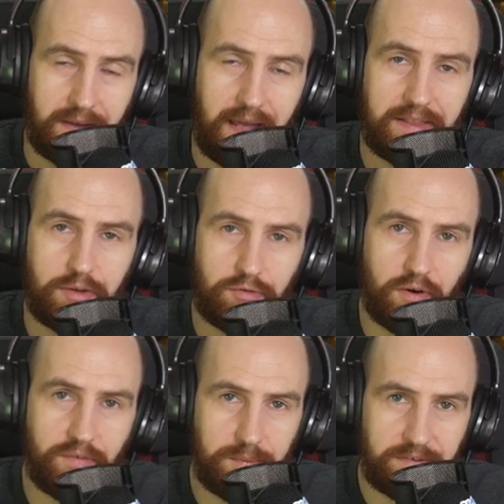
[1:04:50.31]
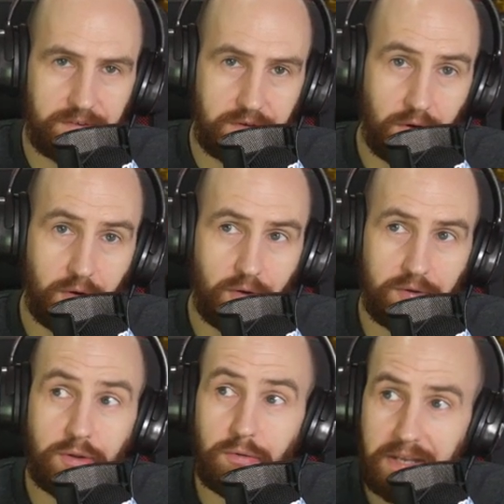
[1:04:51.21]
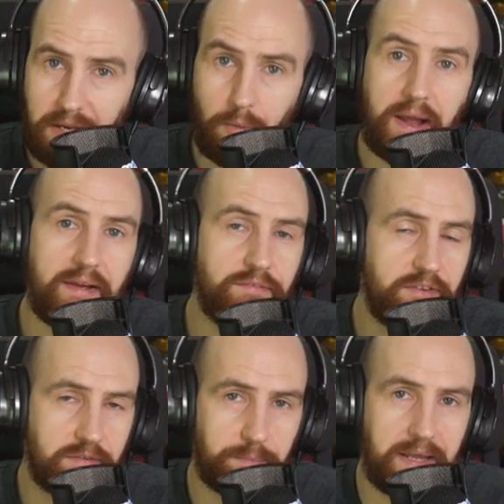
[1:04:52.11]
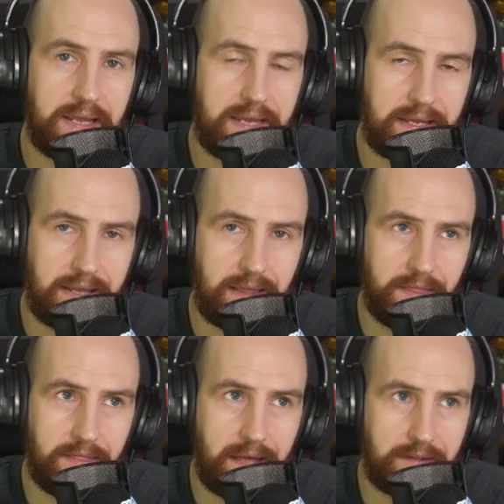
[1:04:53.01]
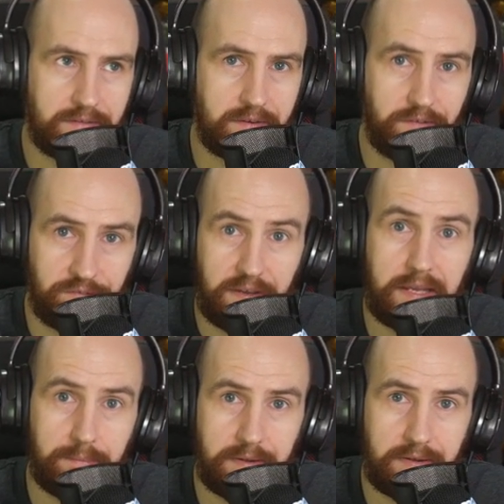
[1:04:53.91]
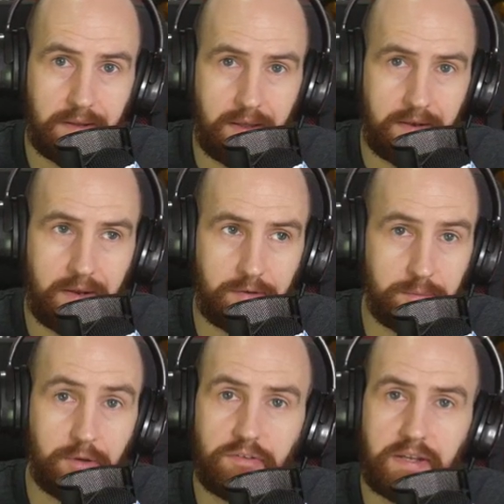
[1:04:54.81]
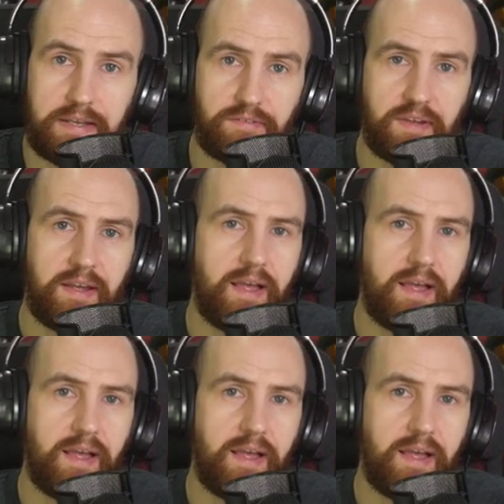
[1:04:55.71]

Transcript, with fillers: and you draw them into your unique way of displaying that uh, theme and, and those motifs.